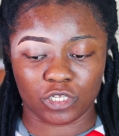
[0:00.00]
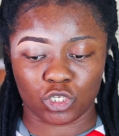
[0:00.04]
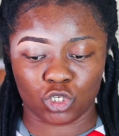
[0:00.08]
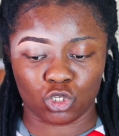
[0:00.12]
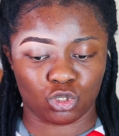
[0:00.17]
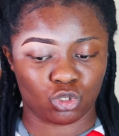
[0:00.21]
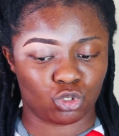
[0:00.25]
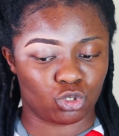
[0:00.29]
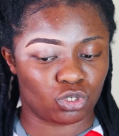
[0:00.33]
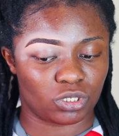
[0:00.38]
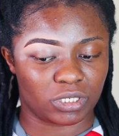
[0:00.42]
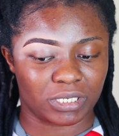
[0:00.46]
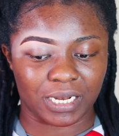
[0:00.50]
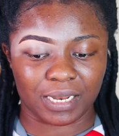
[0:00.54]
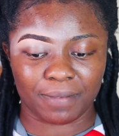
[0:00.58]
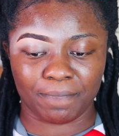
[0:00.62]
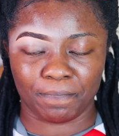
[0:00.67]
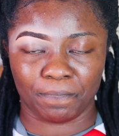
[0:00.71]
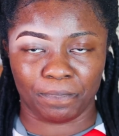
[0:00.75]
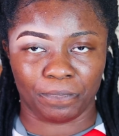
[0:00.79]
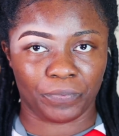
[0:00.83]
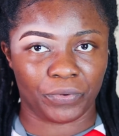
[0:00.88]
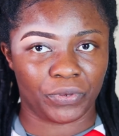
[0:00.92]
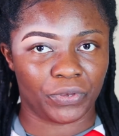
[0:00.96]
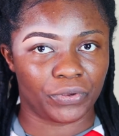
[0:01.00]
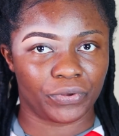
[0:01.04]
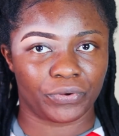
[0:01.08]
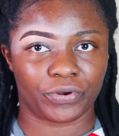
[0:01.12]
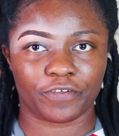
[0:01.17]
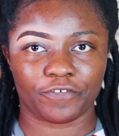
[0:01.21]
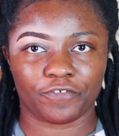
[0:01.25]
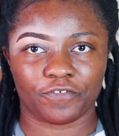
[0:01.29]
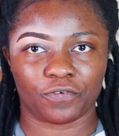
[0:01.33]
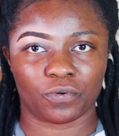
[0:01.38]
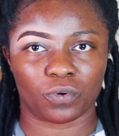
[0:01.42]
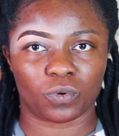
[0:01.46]
It's totally
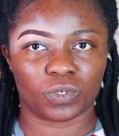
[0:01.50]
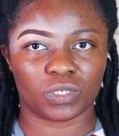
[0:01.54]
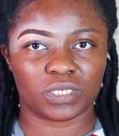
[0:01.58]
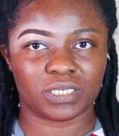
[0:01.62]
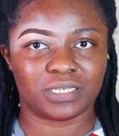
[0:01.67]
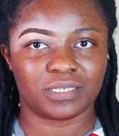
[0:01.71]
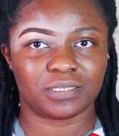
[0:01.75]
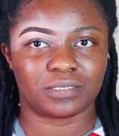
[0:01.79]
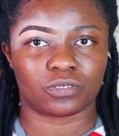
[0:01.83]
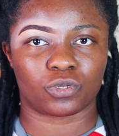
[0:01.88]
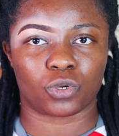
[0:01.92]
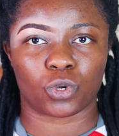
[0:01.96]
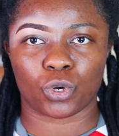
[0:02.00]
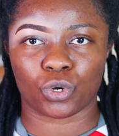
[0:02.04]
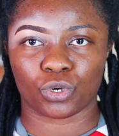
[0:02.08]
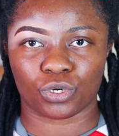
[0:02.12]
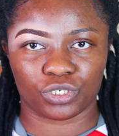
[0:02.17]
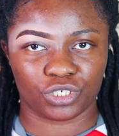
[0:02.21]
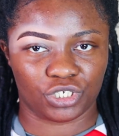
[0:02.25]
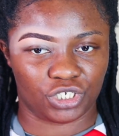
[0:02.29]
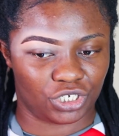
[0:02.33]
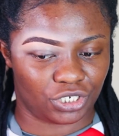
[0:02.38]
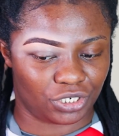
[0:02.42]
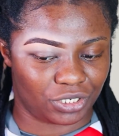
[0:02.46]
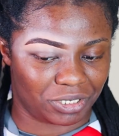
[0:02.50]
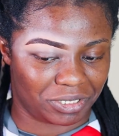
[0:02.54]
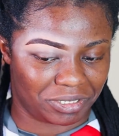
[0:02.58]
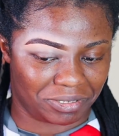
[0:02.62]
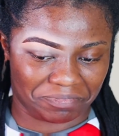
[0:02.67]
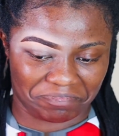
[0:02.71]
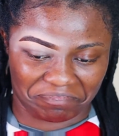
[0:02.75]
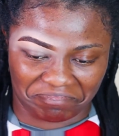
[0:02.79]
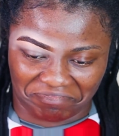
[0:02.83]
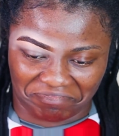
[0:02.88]
beautiful. It's gorgeous.